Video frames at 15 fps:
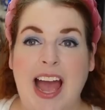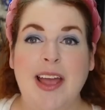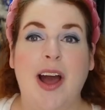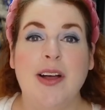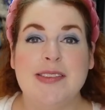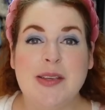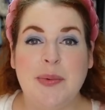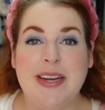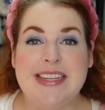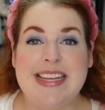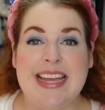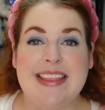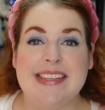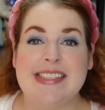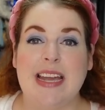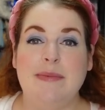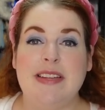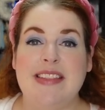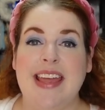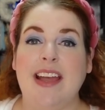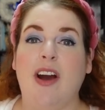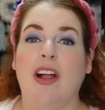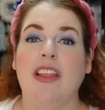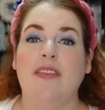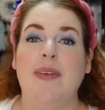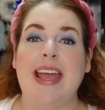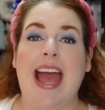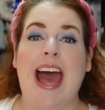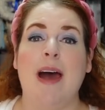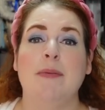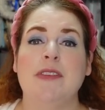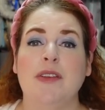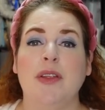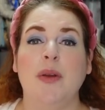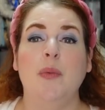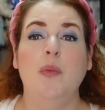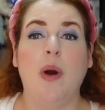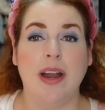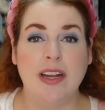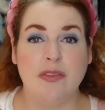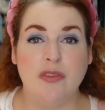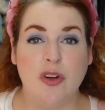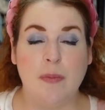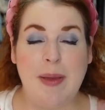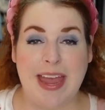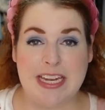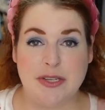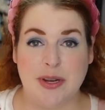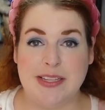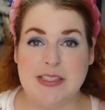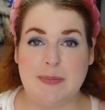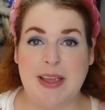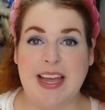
I also want to take this time to thank all of my absolutely wonderful patrons,